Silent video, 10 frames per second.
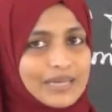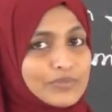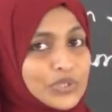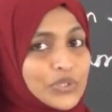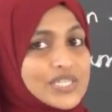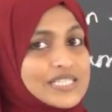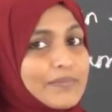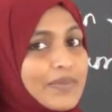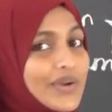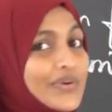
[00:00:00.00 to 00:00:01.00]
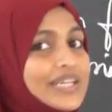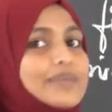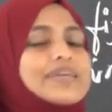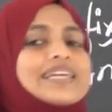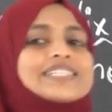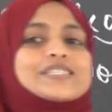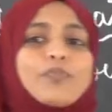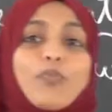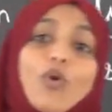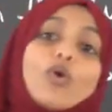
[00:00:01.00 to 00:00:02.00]
Come to know, symbiotic
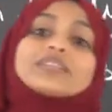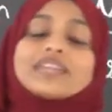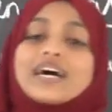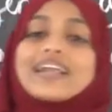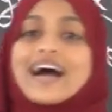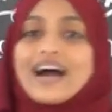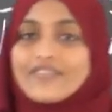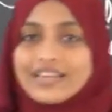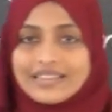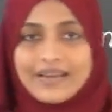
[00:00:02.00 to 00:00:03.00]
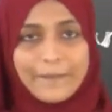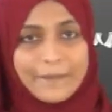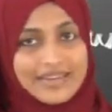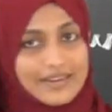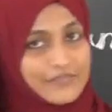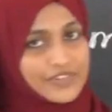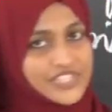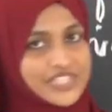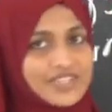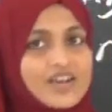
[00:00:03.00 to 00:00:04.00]
means both are having the
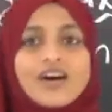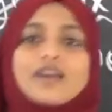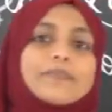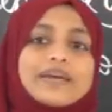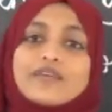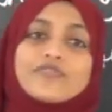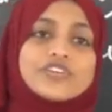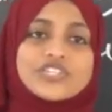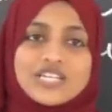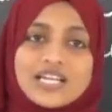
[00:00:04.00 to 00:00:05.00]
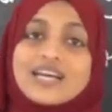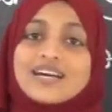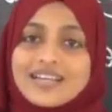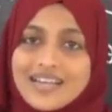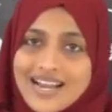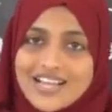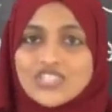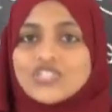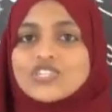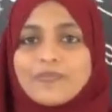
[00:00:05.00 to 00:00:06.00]
benefit or beneficial
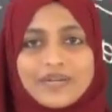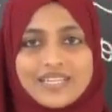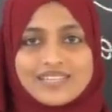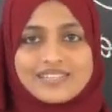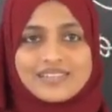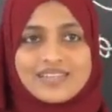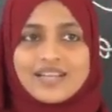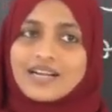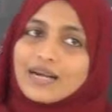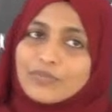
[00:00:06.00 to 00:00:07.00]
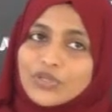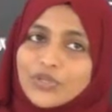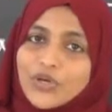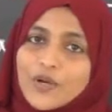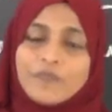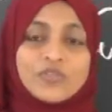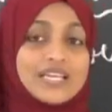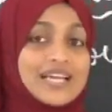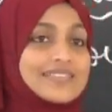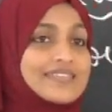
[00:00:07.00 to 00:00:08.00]
relationship it is. Come to know,
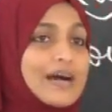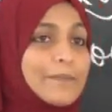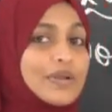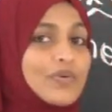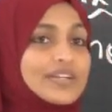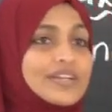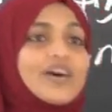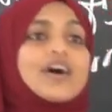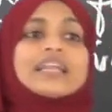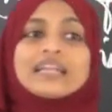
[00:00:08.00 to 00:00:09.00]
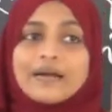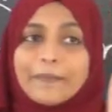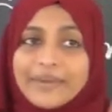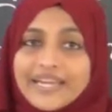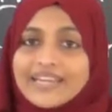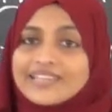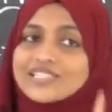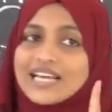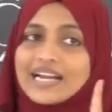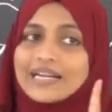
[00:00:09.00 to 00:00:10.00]
example what and all?
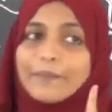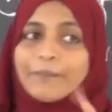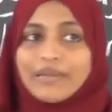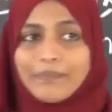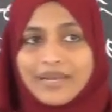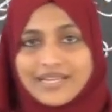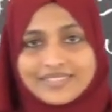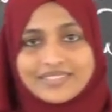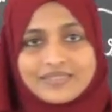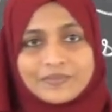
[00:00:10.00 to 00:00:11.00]
Beans and pea plant.